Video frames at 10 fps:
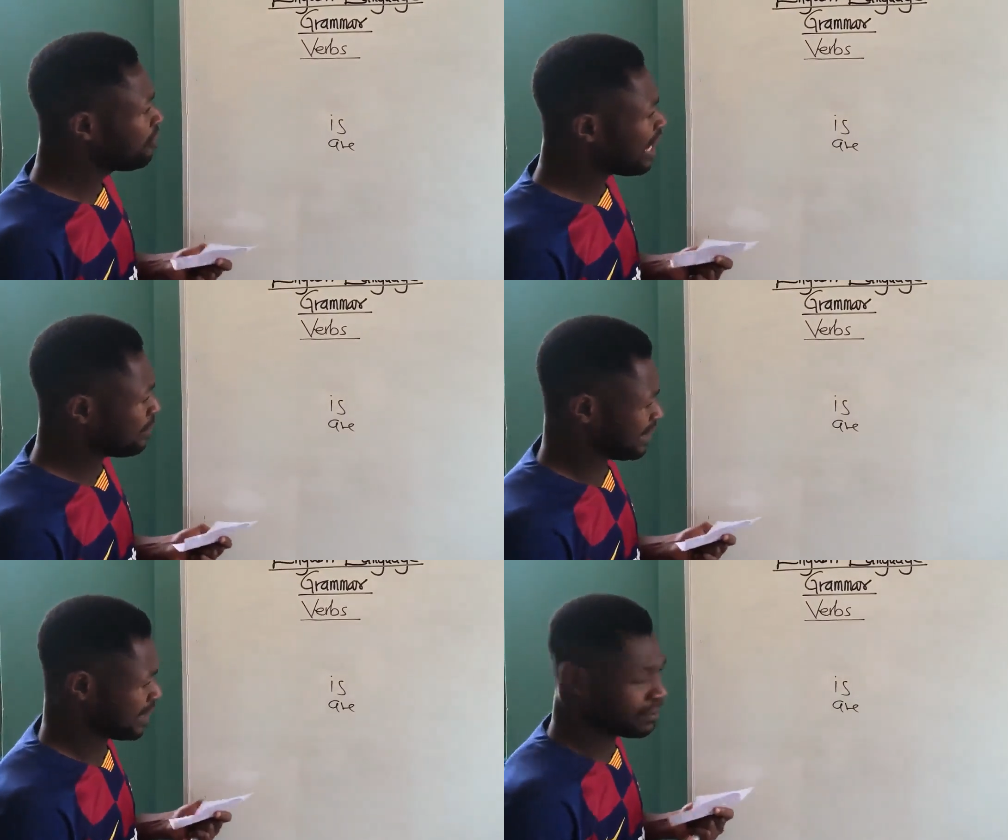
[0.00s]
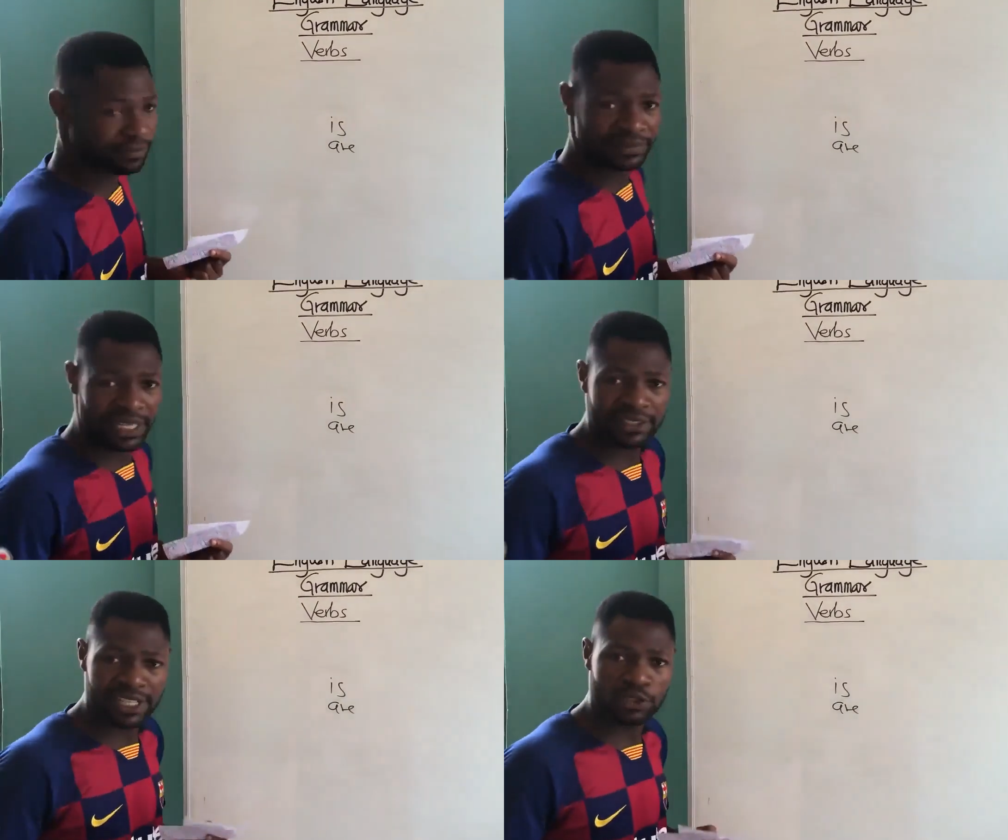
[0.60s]
verbs
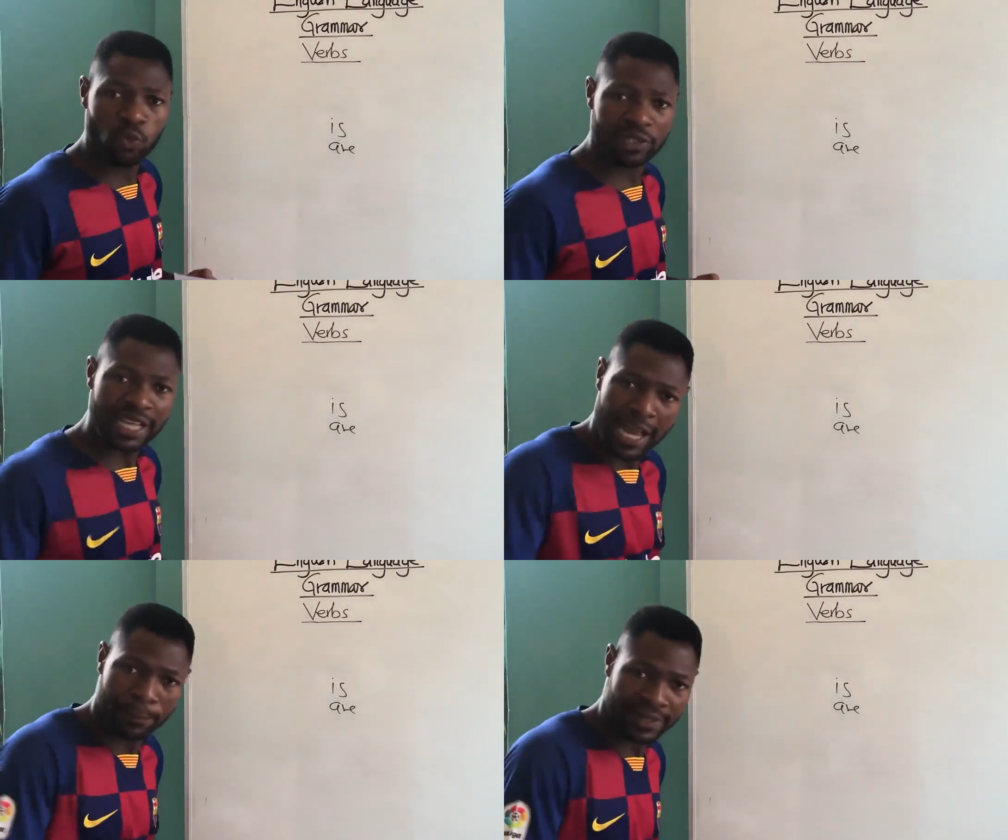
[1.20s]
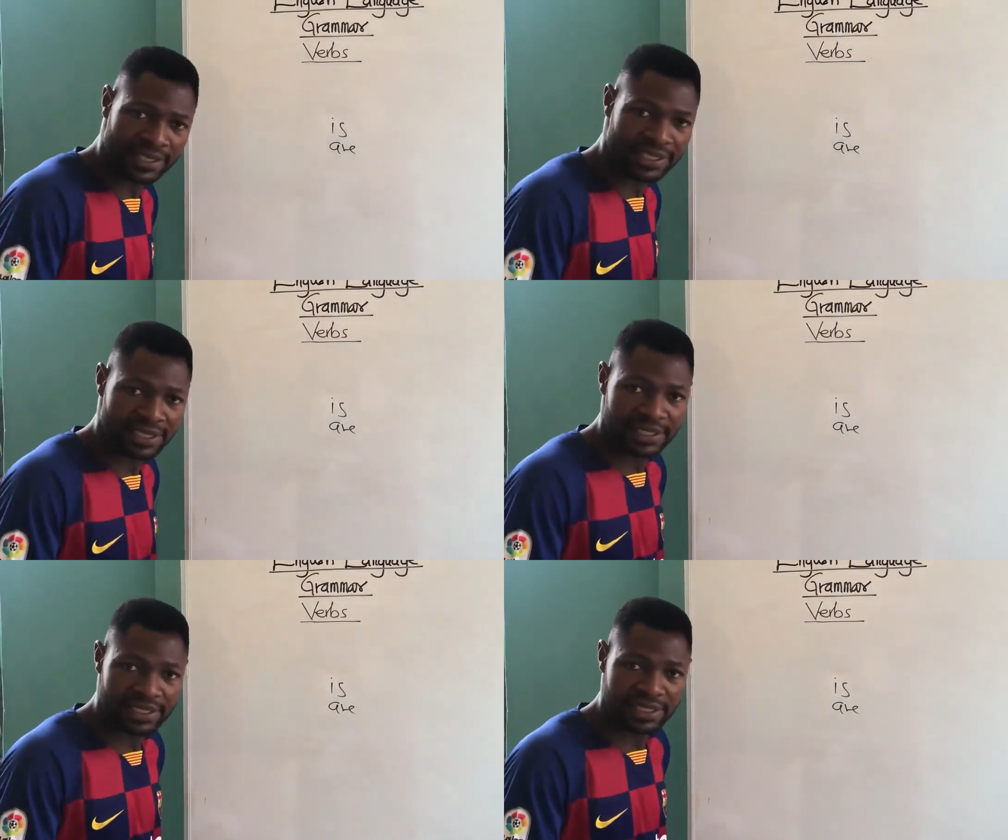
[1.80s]
tells us what
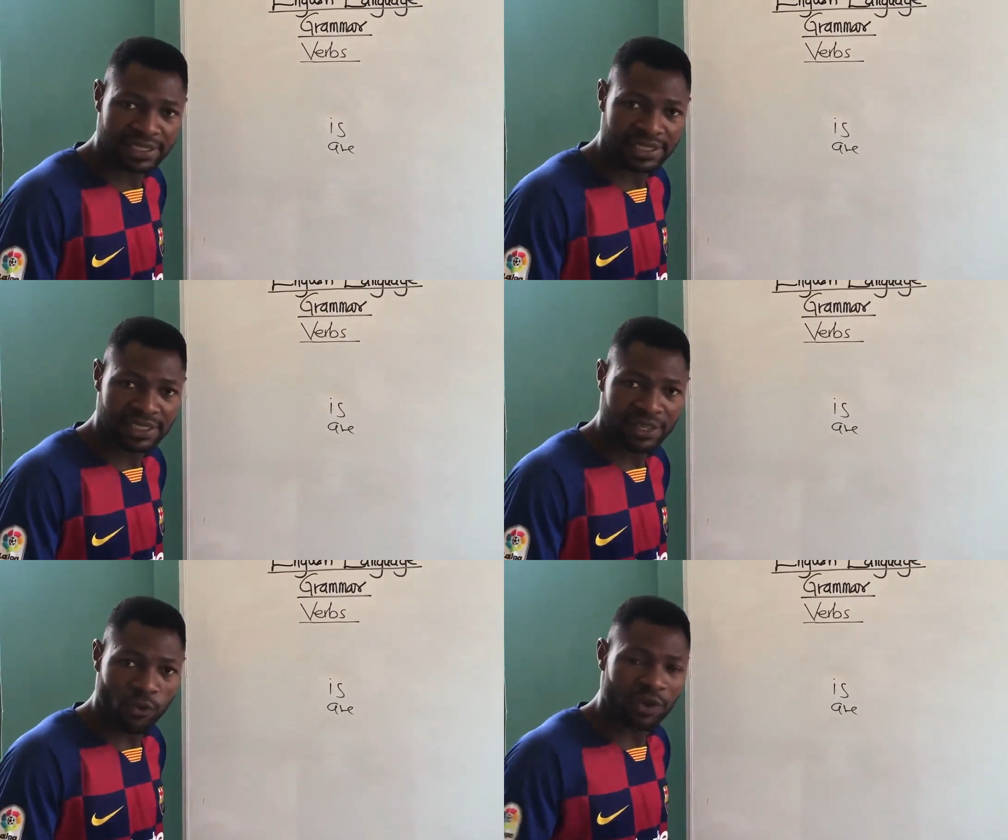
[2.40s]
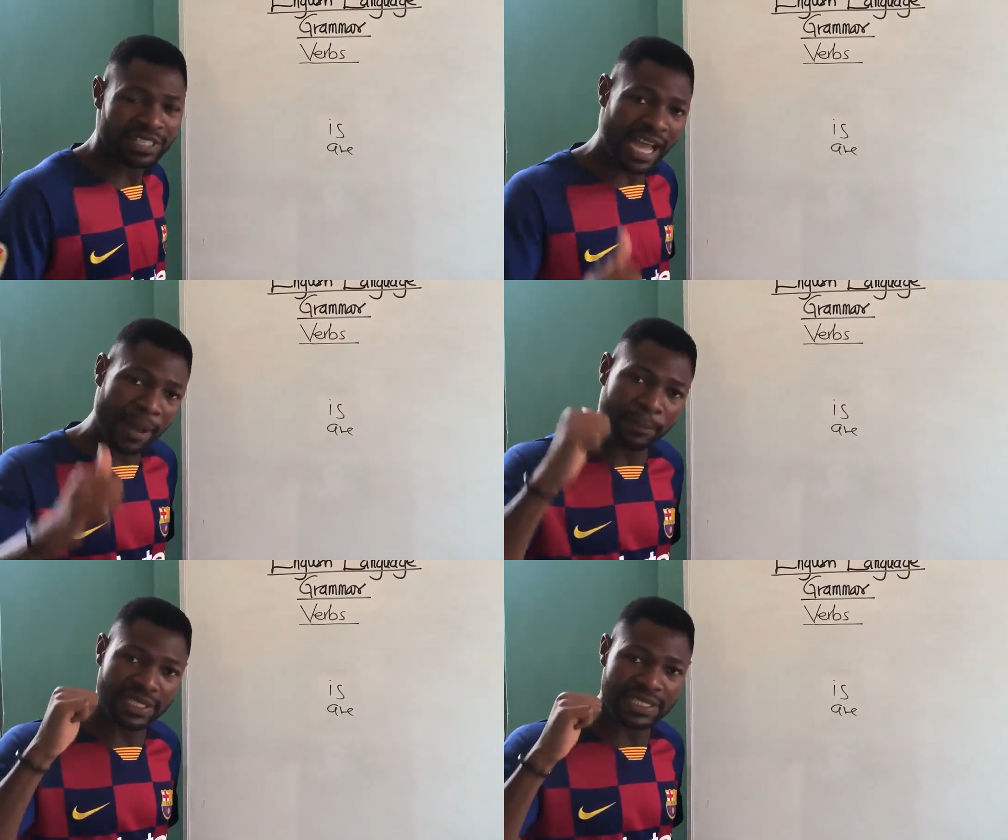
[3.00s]
happens, what
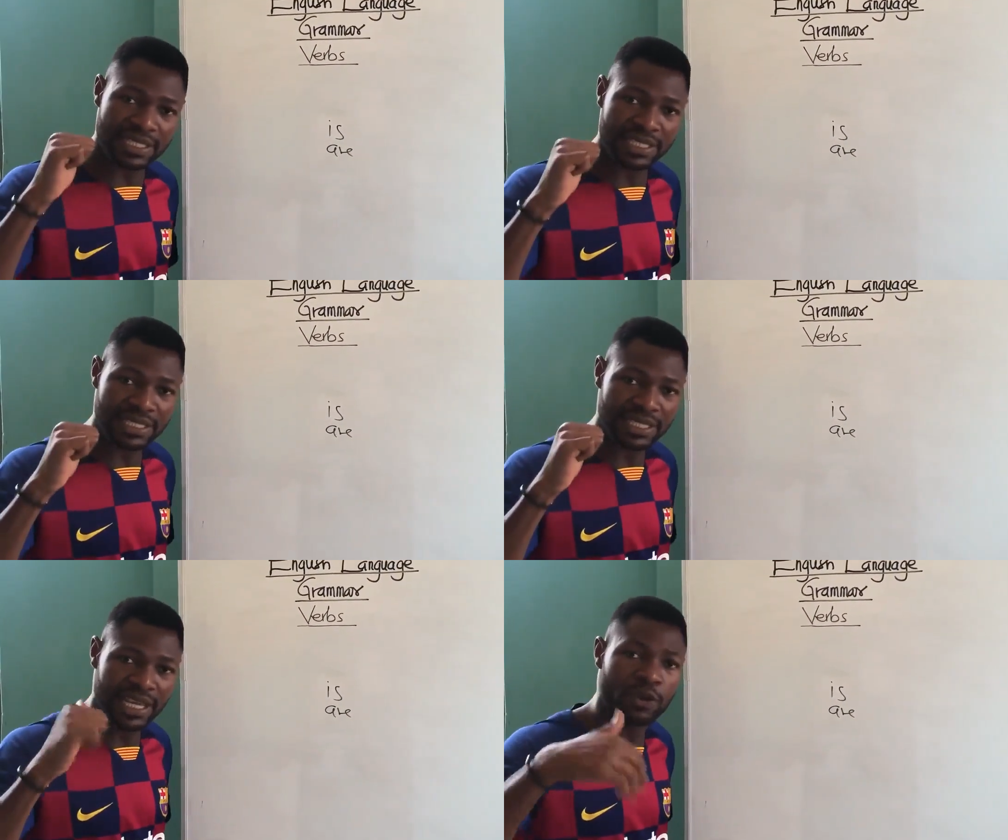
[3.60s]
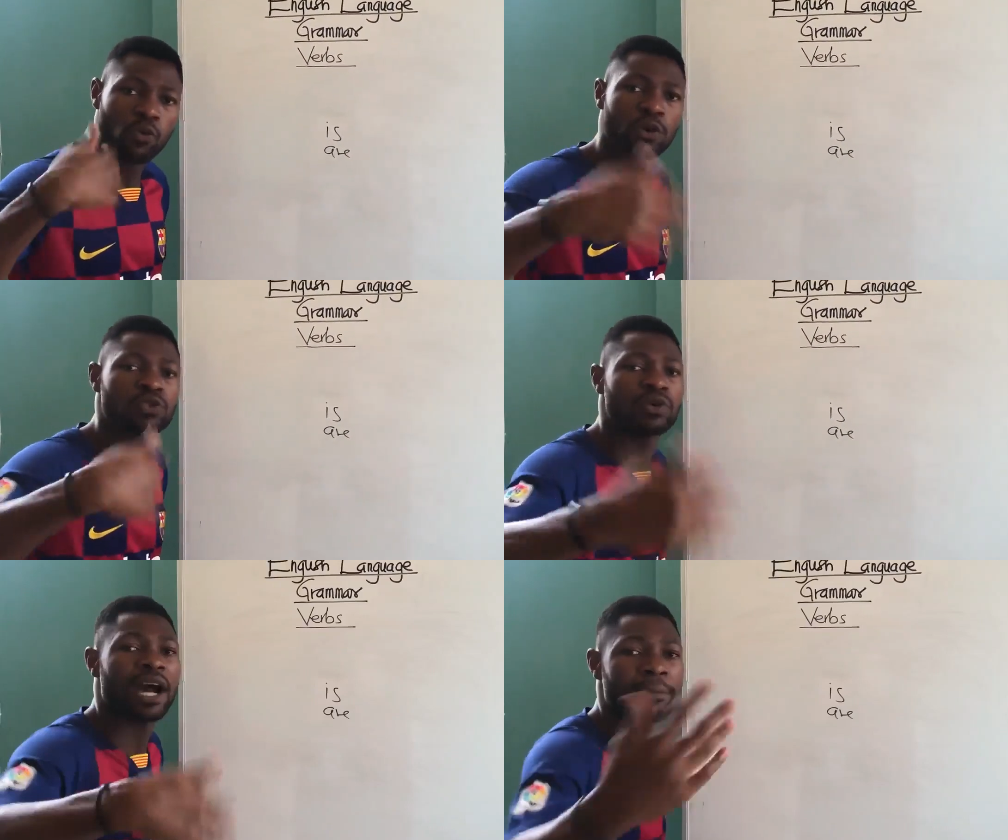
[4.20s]
happened, and
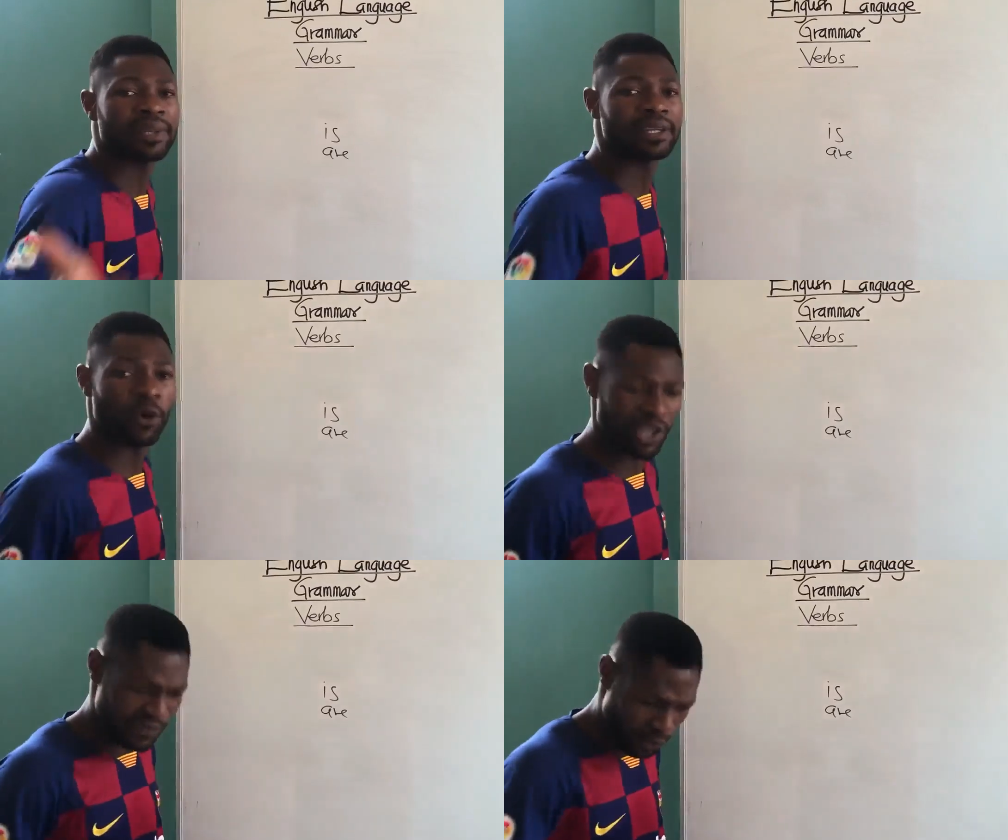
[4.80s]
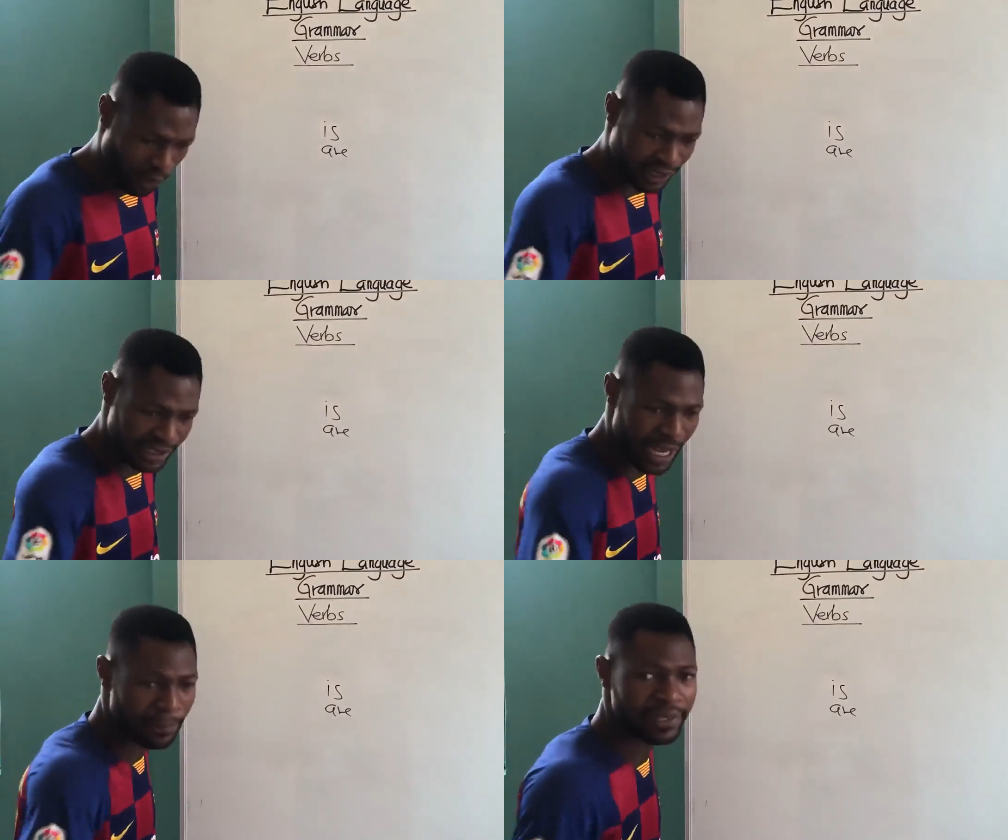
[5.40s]
what will happen, or even what
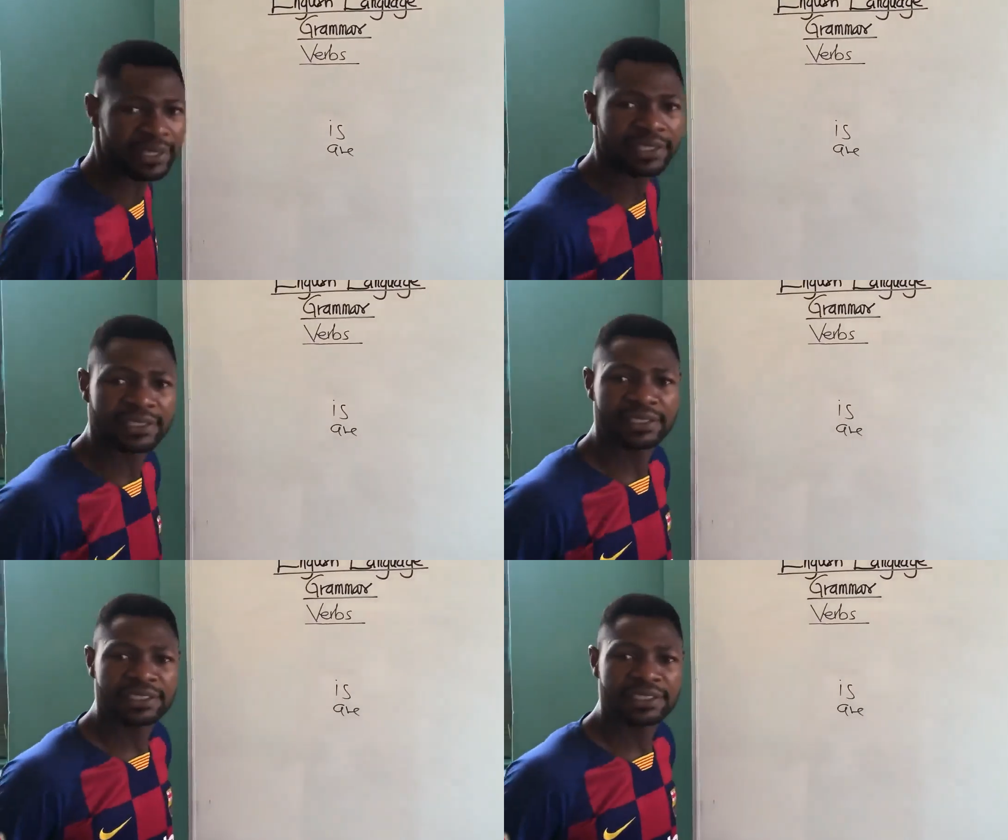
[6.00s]
is happening.